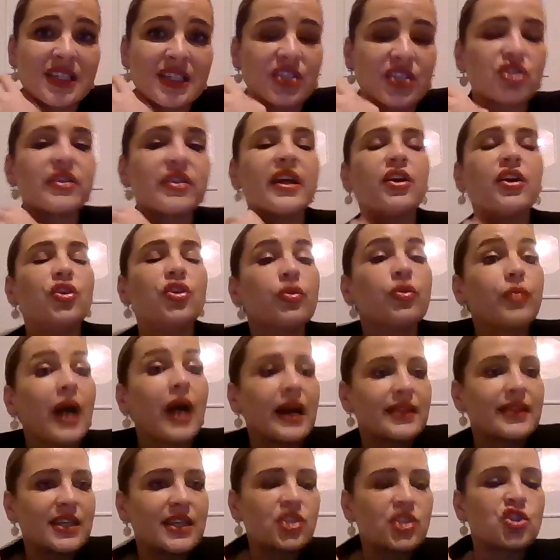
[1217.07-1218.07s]
So that, you're right,
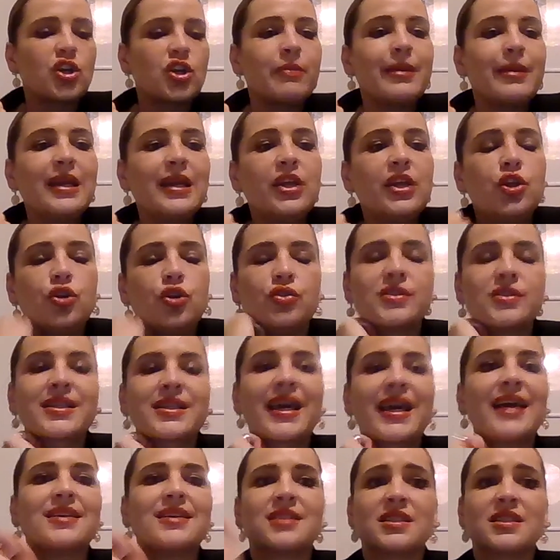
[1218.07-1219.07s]
there's so many use
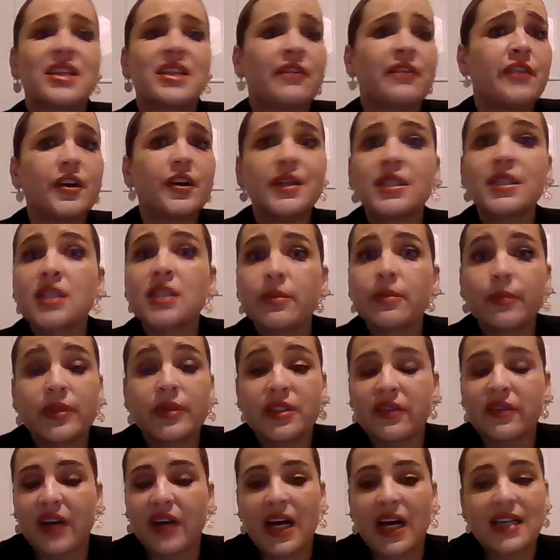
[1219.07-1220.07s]
cases. They're very simple
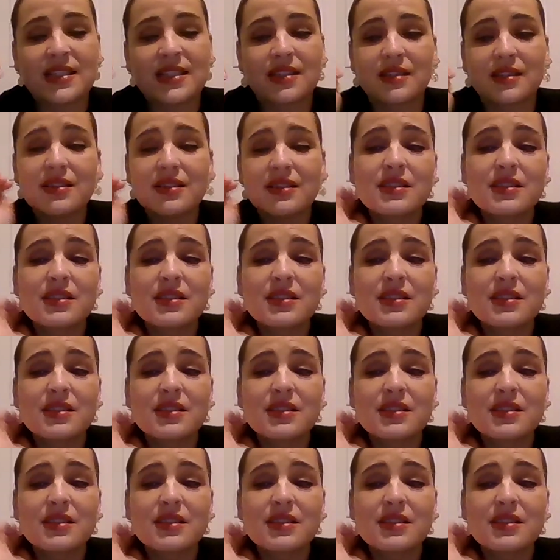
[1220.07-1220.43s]
devices.